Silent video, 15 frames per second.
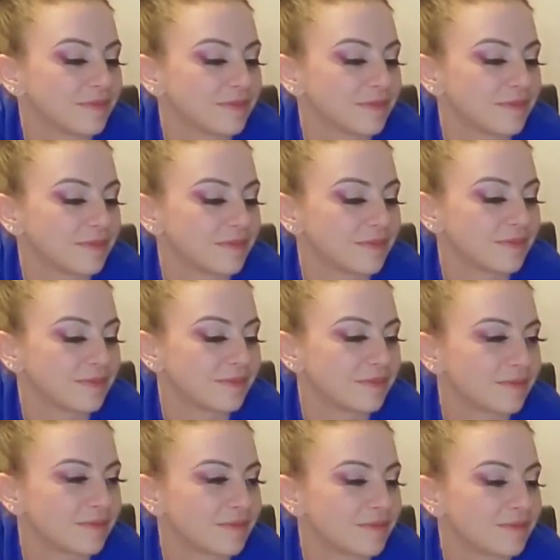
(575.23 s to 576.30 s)

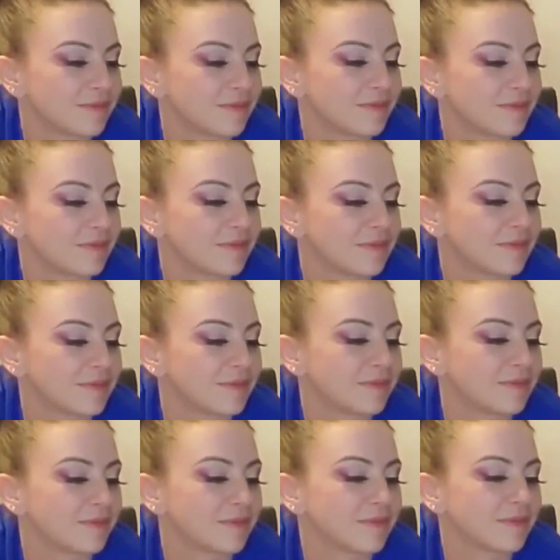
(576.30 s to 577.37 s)

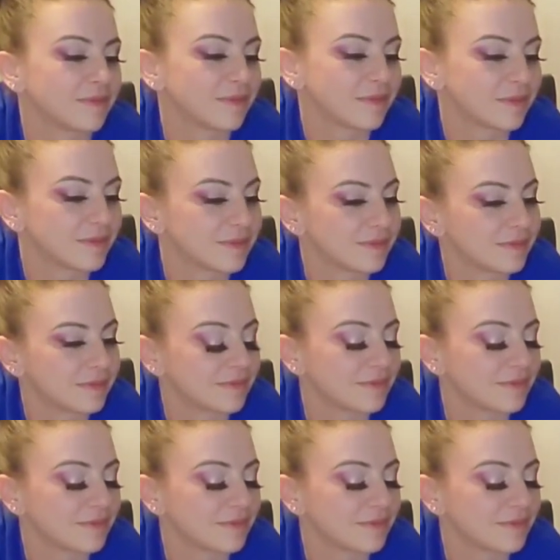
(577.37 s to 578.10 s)
(silent)